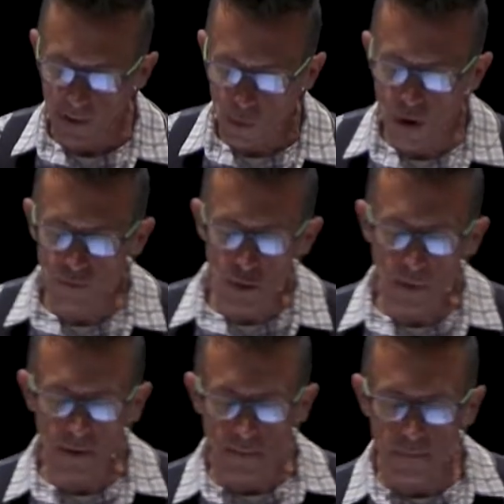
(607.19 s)
where have you
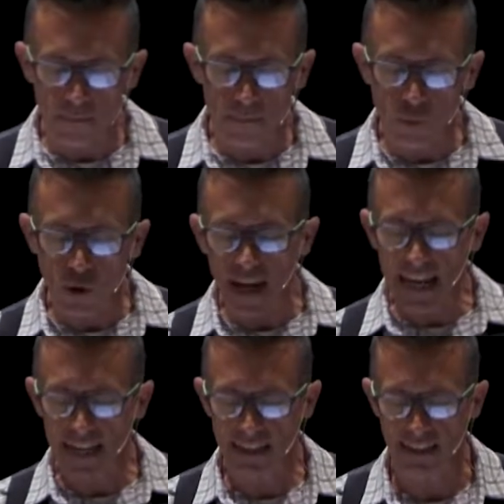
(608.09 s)
been
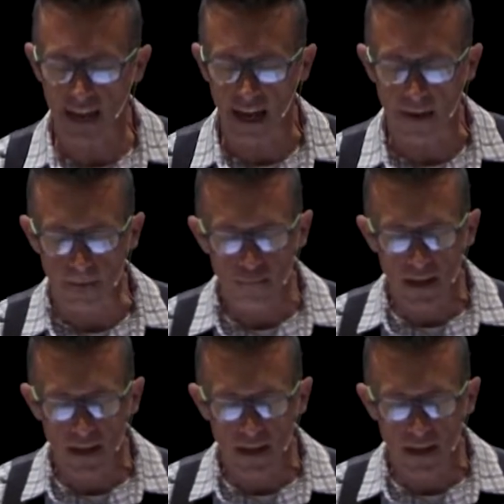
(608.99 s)
raiding today?